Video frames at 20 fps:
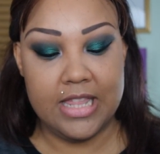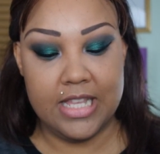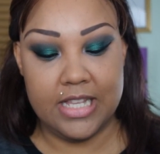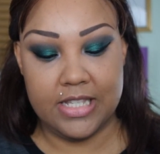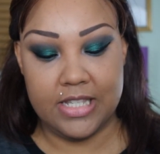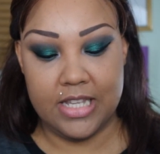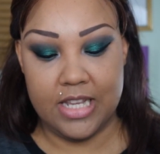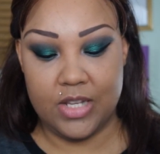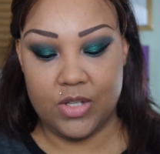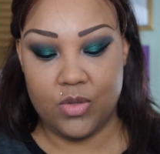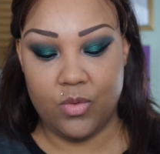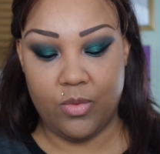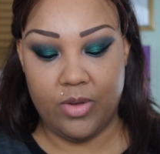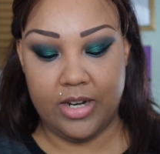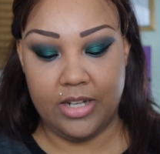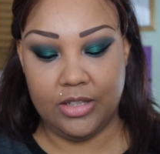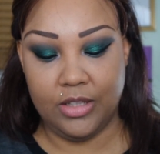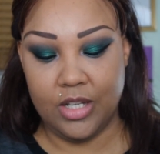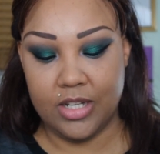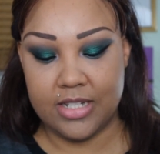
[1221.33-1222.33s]
This is
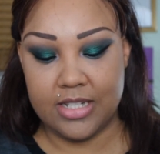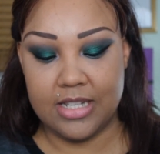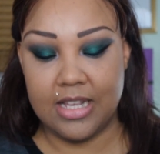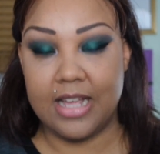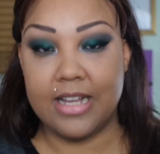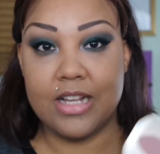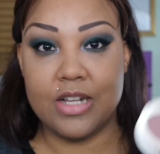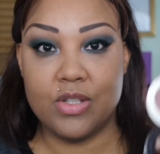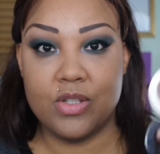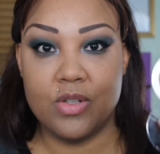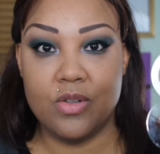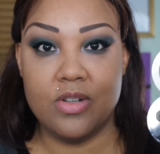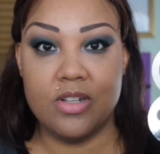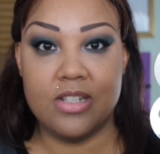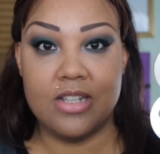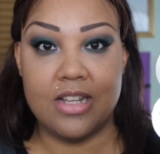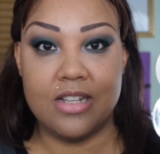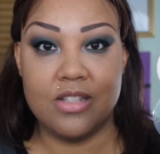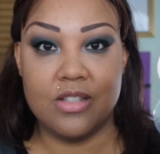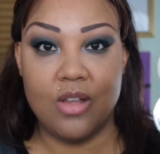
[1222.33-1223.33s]
what it looks like. As soon
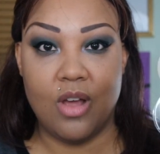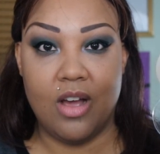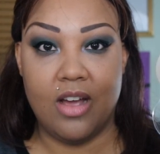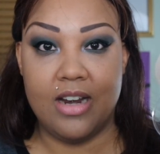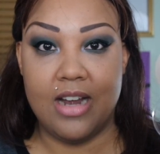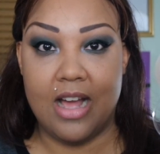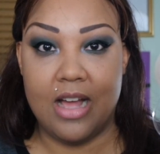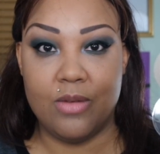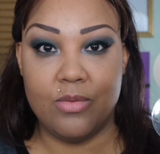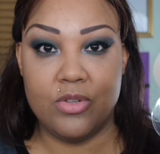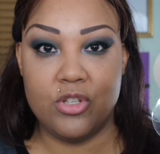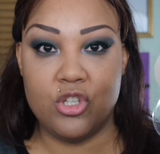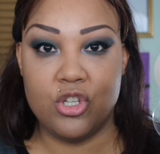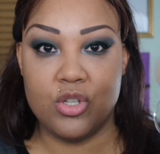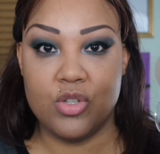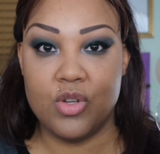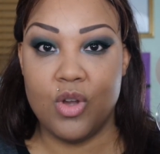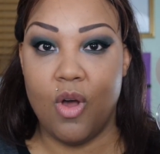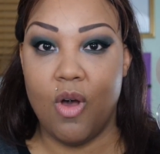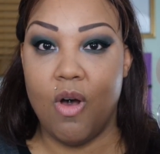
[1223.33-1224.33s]
as I saw it, I was
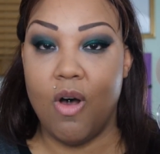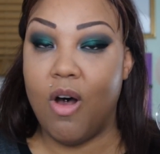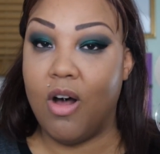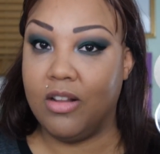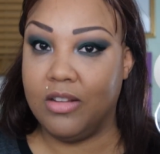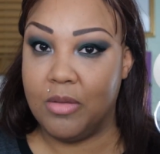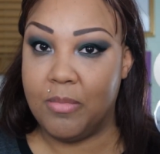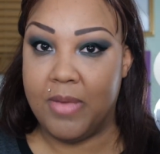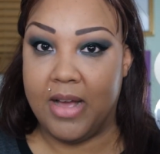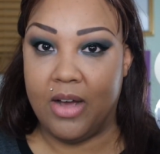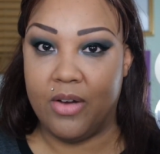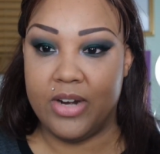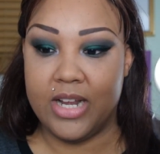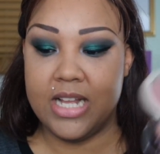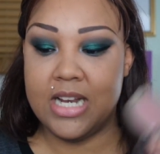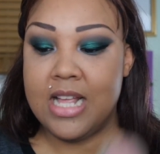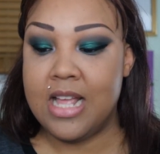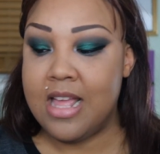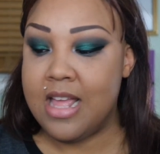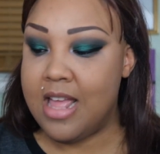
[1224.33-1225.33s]
just all about
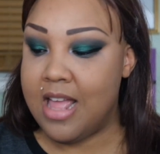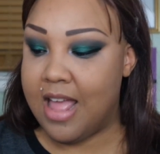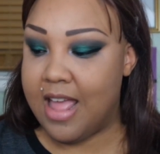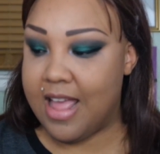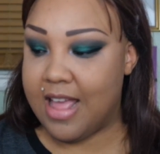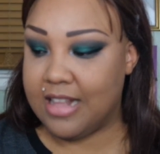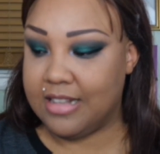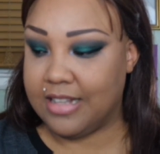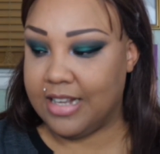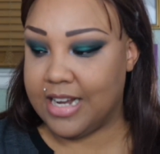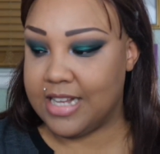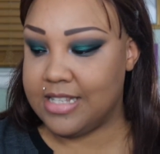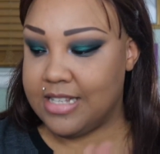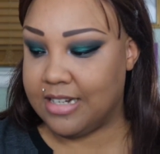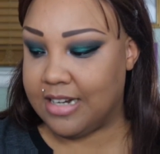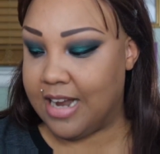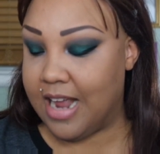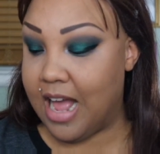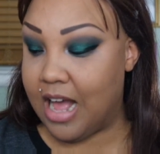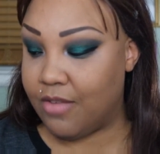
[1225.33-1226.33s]
it. And like I
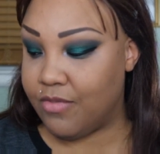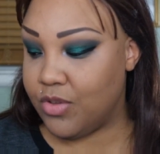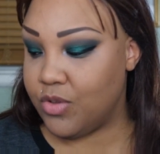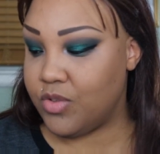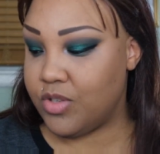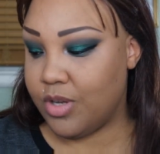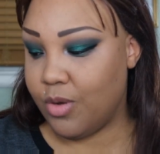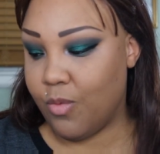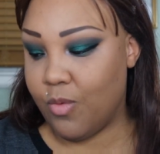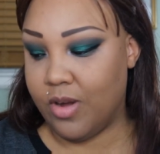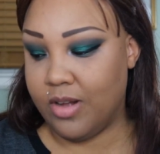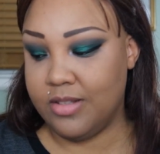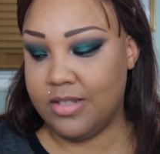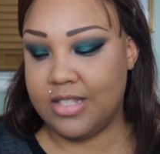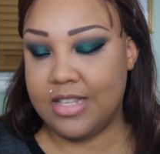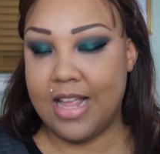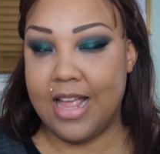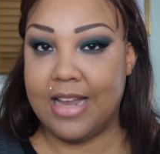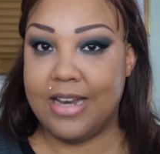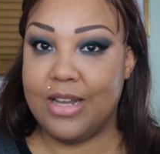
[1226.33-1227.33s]
said, I have used it
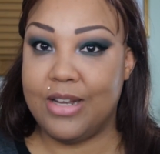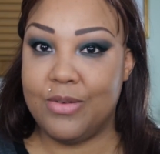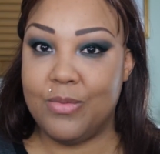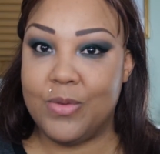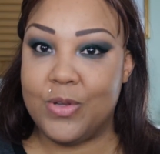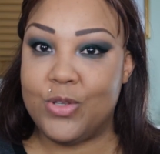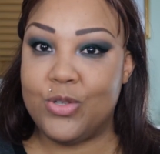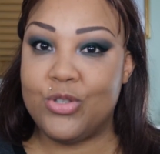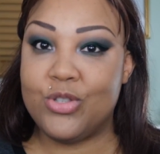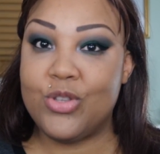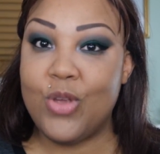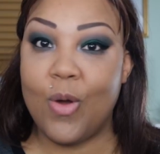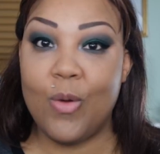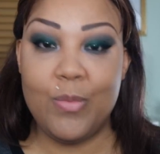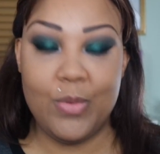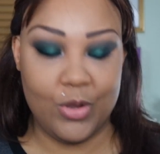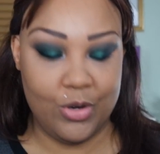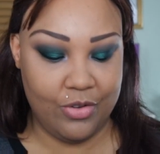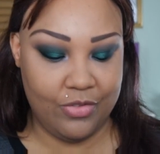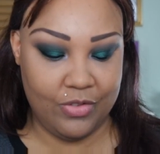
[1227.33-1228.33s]
once, and it was so
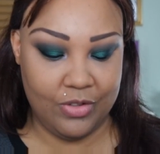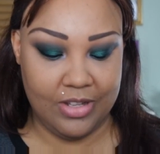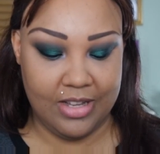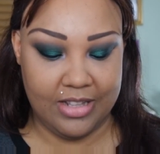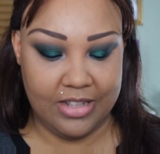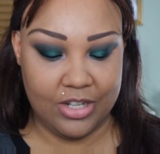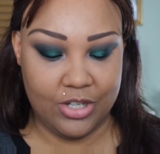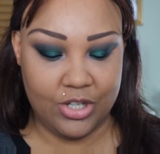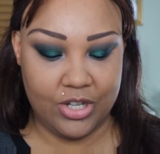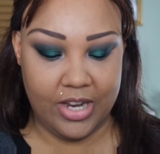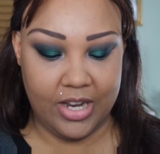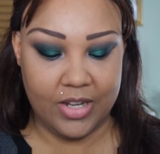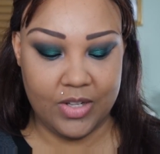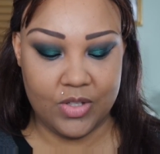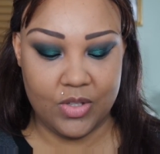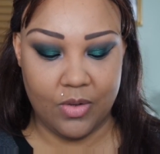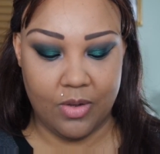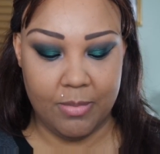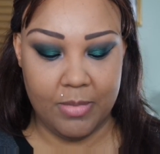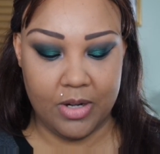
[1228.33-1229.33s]
beautiful on the
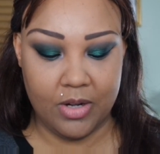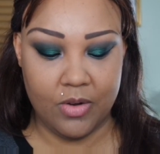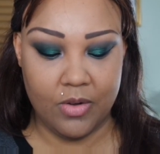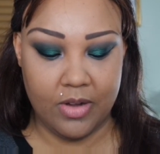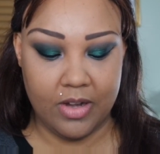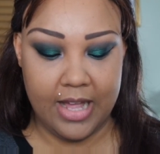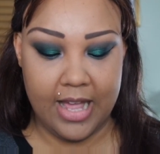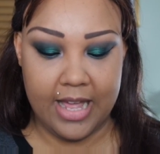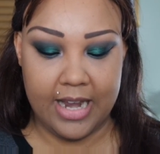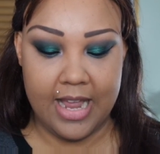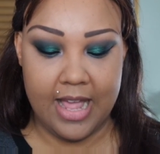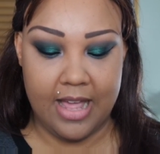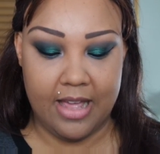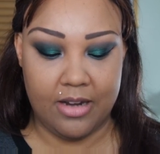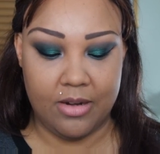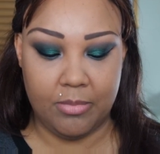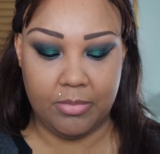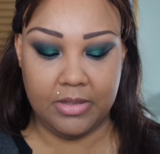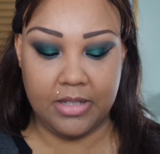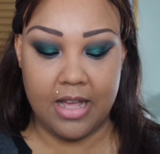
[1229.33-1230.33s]
cheeks. So I'm going to go ahead
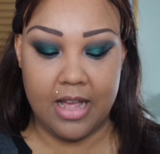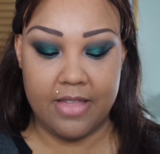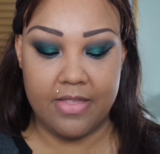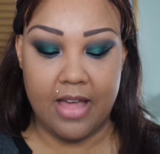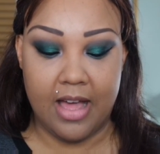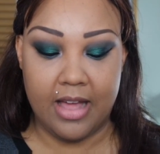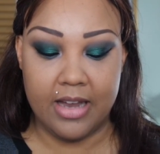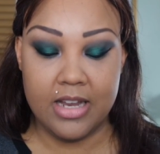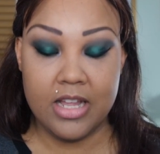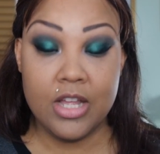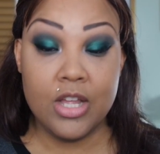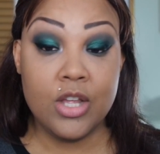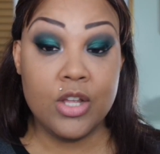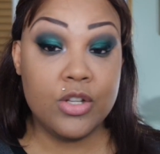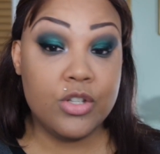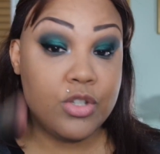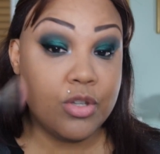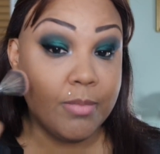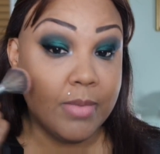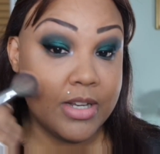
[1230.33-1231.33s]
and apply that
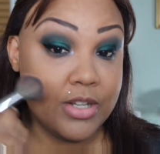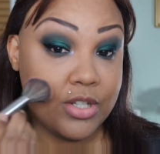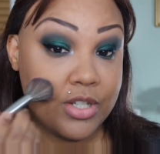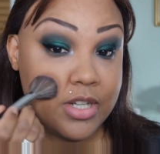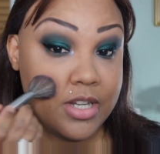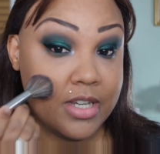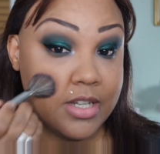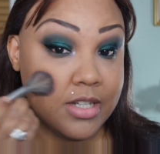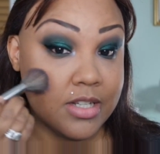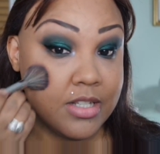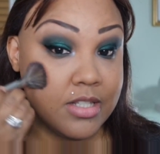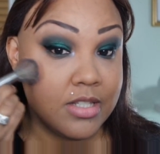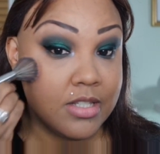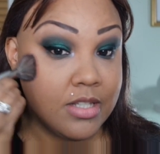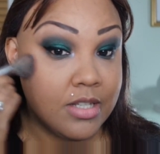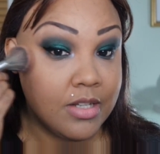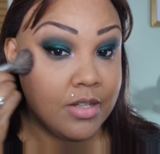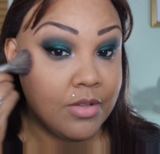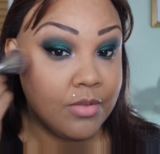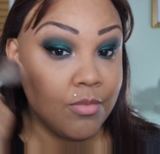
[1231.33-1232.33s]
to my
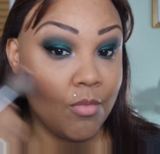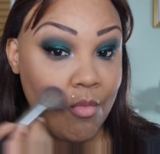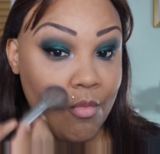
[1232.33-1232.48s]
cheeks.